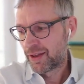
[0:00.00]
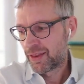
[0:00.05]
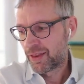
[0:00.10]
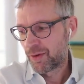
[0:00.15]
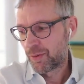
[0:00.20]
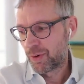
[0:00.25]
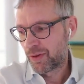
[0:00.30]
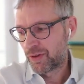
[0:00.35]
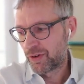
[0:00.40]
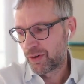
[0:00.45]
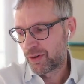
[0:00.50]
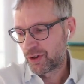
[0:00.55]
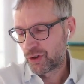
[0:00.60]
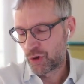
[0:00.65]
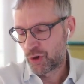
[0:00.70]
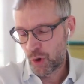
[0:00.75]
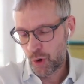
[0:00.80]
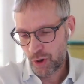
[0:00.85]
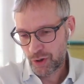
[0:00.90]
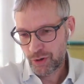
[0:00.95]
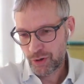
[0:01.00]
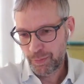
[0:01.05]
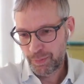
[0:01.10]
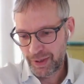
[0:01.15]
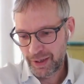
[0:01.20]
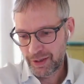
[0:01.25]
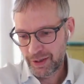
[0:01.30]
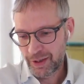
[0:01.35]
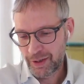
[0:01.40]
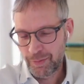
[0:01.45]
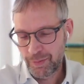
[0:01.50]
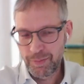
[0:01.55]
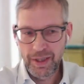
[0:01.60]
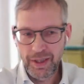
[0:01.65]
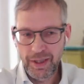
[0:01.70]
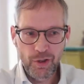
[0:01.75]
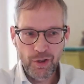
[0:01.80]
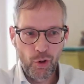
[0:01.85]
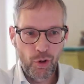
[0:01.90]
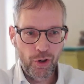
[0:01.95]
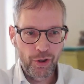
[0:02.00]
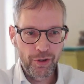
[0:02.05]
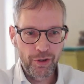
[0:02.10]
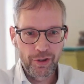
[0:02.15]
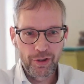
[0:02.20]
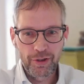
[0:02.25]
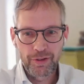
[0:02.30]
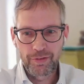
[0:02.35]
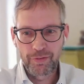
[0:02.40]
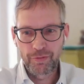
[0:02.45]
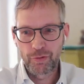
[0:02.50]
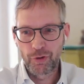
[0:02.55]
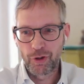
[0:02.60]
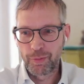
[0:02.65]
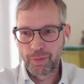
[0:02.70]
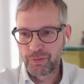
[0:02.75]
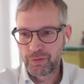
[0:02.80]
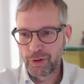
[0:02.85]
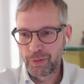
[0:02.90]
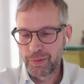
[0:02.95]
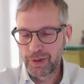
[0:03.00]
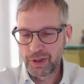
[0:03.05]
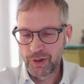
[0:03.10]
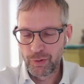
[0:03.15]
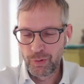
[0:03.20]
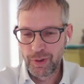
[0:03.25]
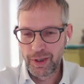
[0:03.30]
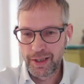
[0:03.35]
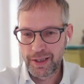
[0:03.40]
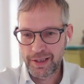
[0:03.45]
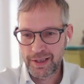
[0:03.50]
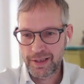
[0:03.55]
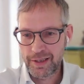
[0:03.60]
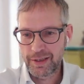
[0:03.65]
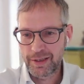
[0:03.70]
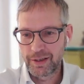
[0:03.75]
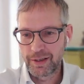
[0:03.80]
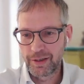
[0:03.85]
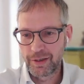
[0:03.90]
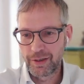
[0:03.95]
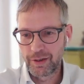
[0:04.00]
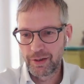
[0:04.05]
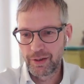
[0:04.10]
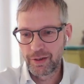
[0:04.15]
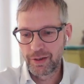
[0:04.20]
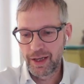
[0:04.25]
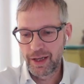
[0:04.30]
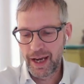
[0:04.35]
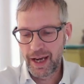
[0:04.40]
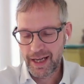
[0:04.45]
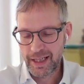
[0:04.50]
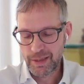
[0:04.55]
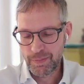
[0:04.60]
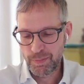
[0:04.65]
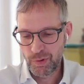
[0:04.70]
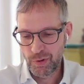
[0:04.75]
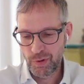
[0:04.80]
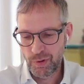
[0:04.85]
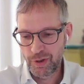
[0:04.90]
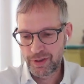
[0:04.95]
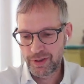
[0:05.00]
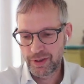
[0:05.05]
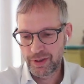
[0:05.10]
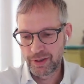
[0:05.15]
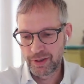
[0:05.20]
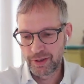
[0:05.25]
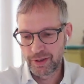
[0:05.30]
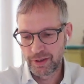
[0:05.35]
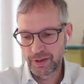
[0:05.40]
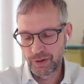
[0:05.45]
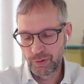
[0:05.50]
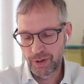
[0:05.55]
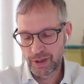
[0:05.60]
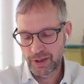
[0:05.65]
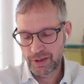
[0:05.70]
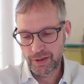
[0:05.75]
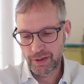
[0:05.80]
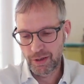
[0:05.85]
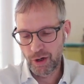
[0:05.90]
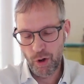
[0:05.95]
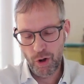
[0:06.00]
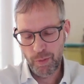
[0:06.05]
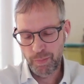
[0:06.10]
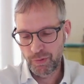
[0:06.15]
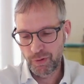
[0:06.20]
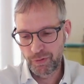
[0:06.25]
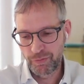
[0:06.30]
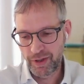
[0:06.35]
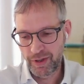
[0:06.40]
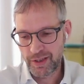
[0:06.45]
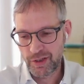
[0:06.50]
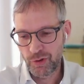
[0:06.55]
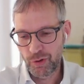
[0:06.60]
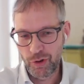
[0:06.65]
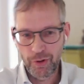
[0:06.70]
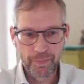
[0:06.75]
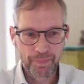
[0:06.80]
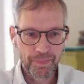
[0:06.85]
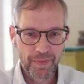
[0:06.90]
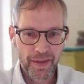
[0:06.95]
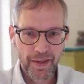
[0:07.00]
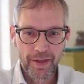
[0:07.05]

there was a court opinion being ordered from a US expert, a US law professor,